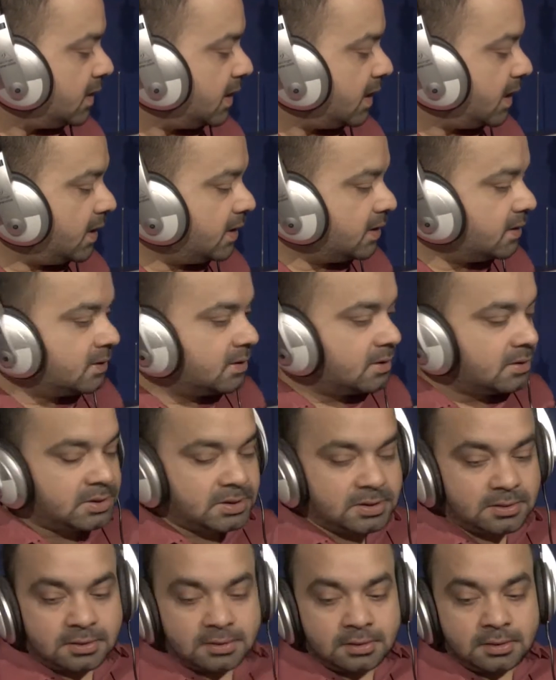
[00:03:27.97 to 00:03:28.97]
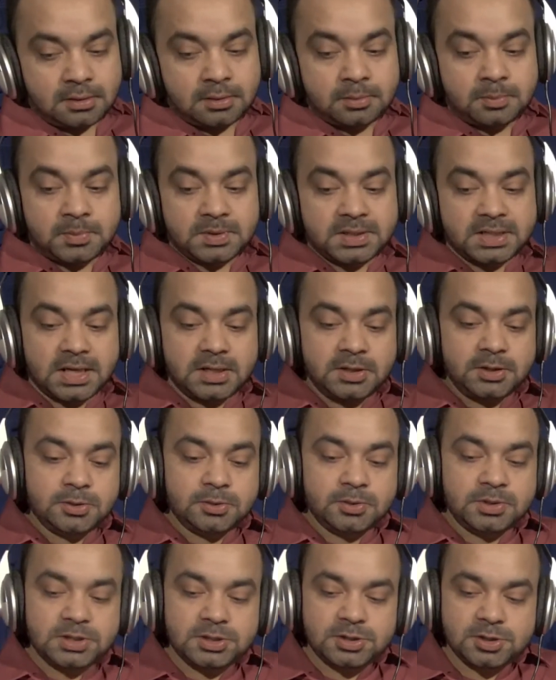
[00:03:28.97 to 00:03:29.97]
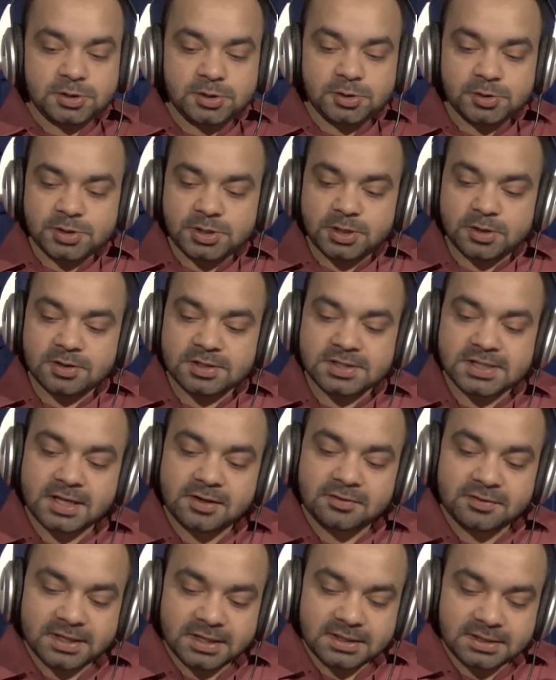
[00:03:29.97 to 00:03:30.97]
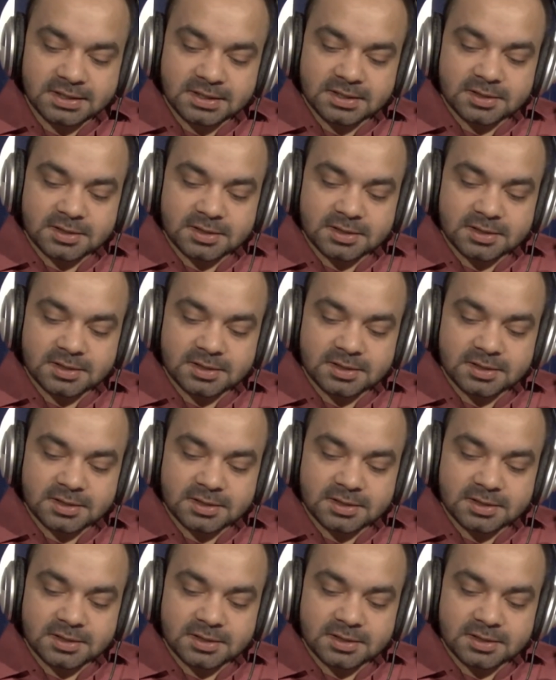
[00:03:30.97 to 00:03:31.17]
And so can you introduce yourself, Kate?